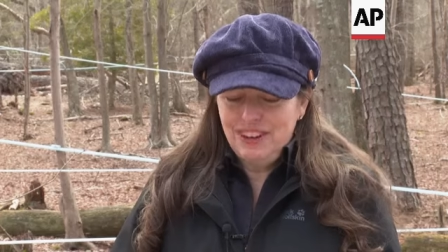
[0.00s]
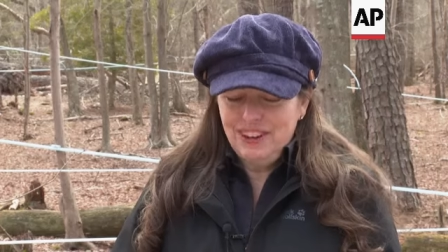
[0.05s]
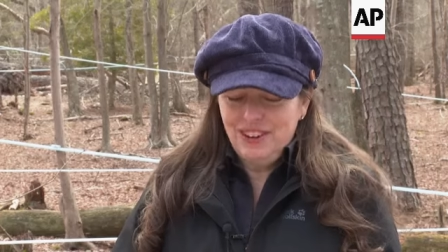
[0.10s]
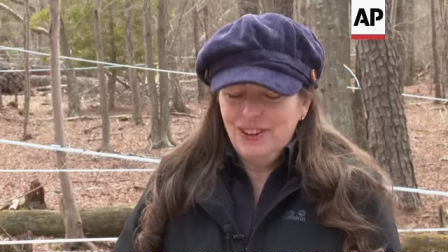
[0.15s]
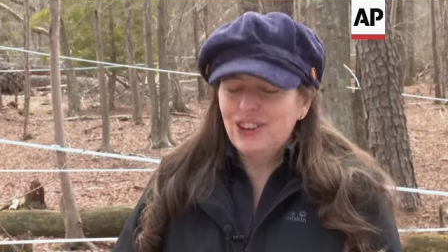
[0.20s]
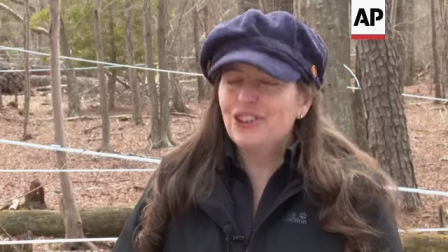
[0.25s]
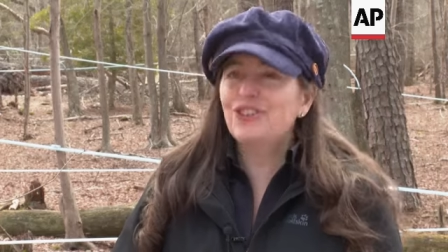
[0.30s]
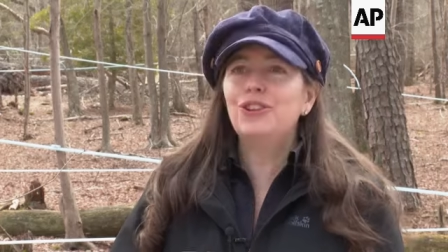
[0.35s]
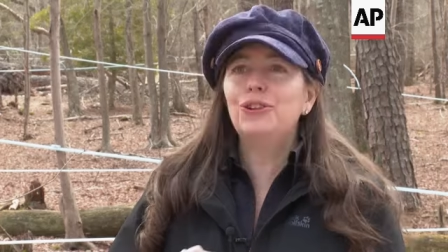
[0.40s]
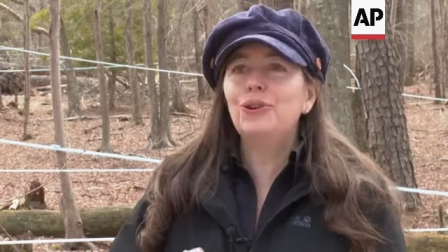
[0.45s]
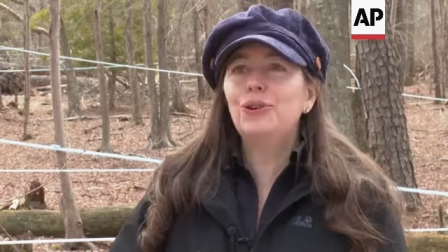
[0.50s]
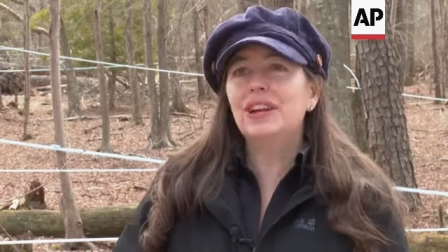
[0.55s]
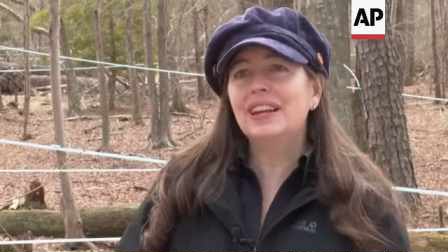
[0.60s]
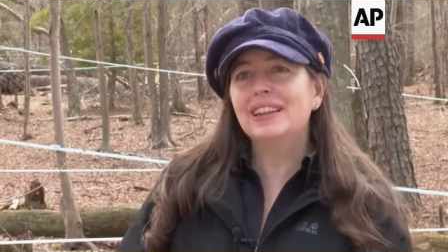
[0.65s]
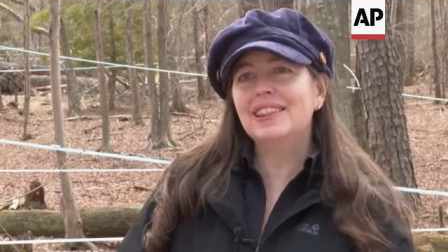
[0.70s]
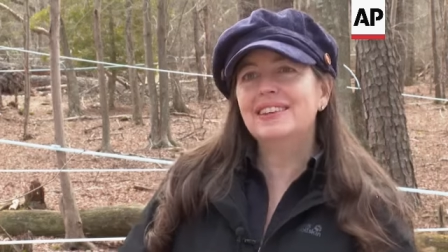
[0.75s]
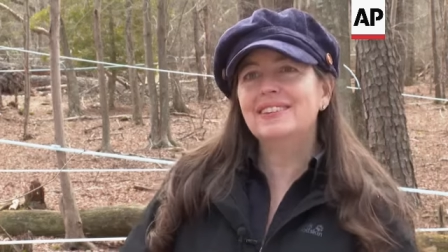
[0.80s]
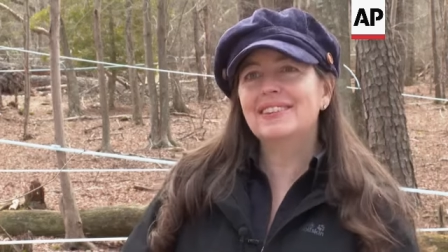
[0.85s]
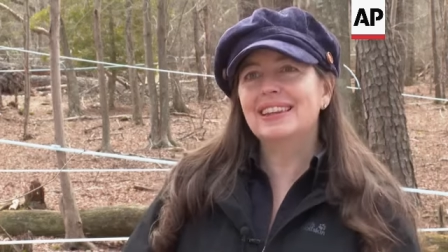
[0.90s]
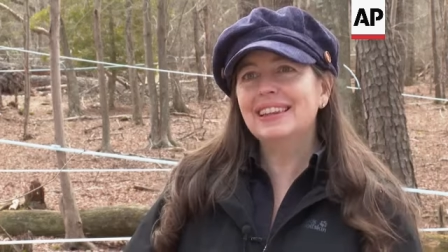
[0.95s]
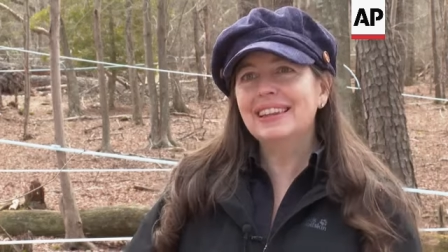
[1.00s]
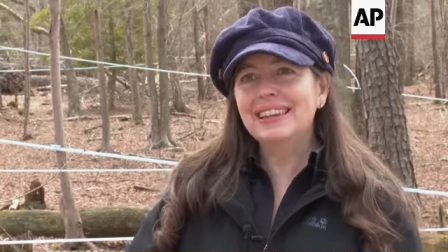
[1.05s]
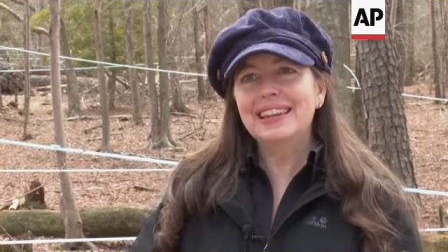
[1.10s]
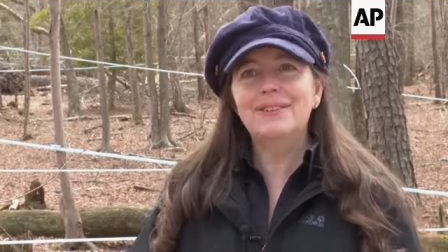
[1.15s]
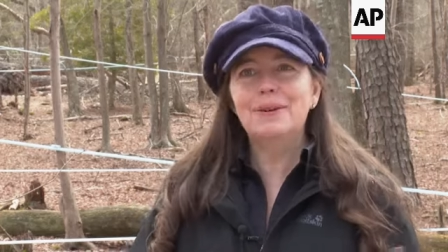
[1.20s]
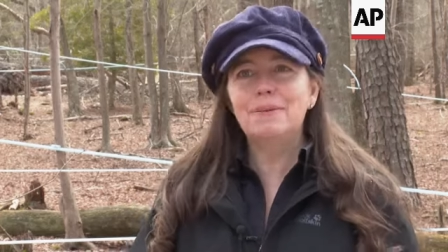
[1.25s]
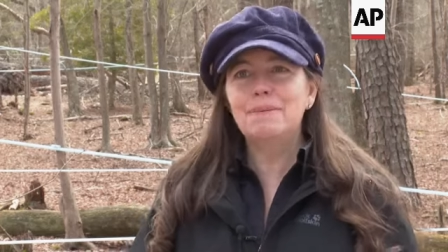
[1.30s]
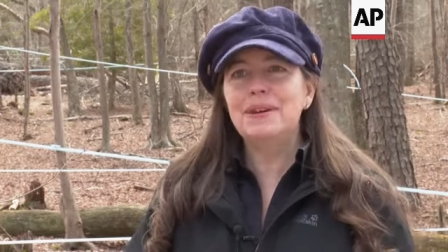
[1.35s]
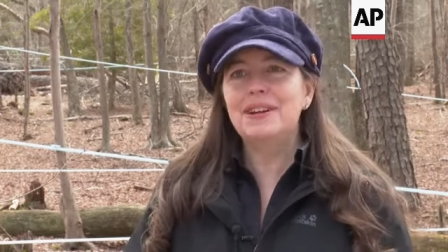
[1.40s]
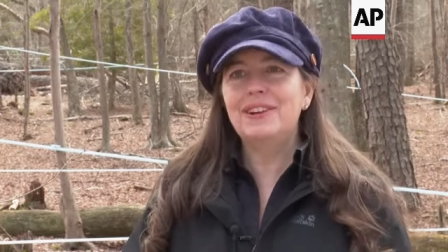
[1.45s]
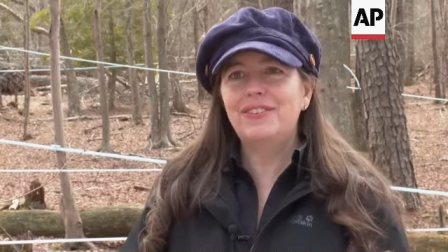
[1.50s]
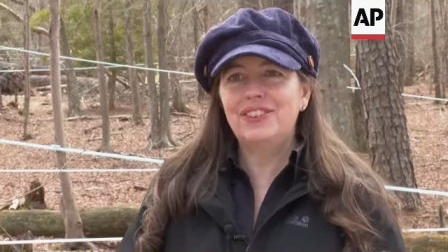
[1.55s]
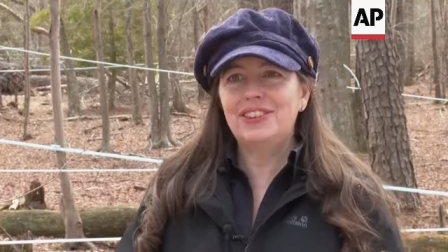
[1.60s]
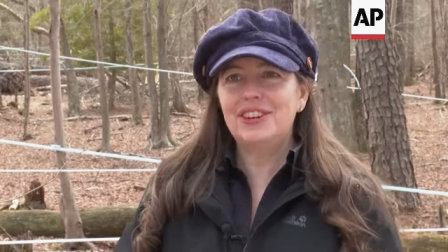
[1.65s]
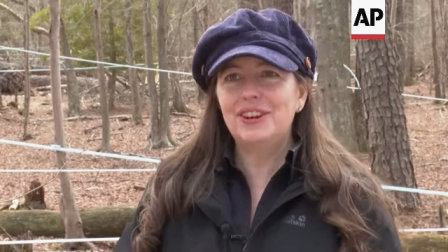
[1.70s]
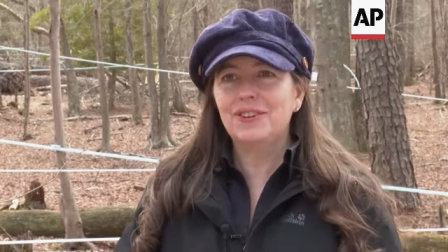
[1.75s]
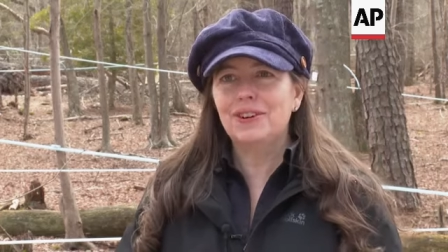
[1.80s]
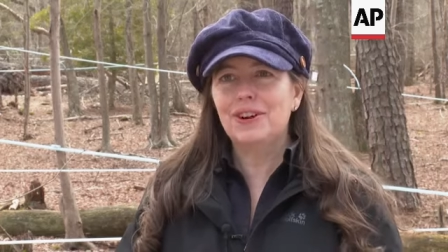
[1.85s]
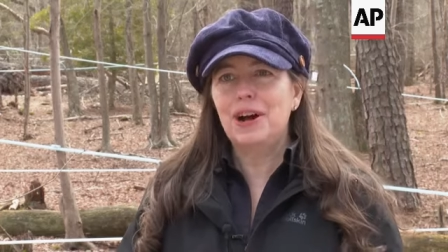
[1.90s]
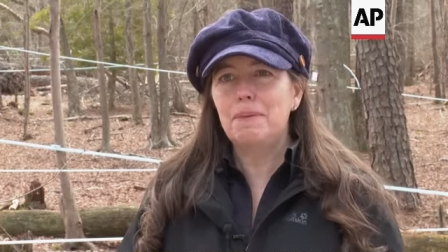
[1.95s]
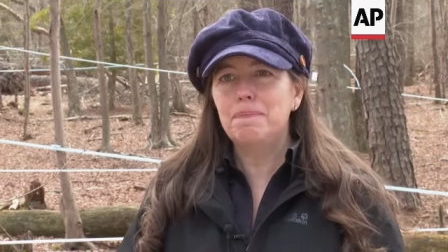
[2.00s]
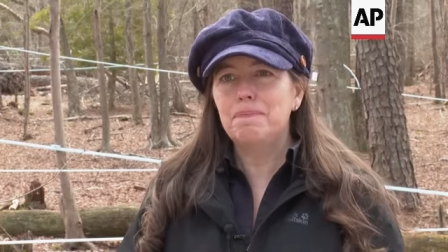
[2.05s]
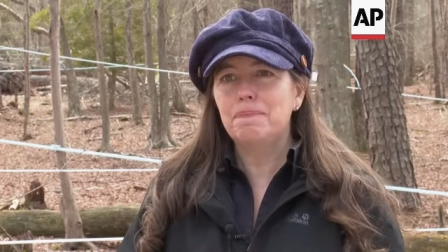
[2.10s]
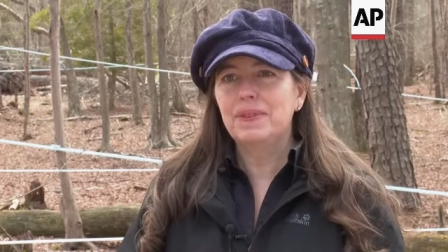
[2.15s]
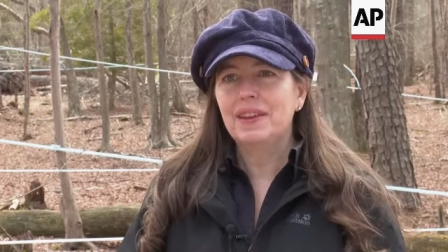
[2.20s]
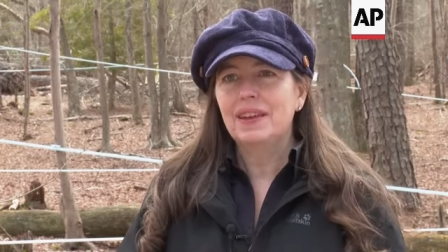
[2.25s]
you know, including this little bit of syrup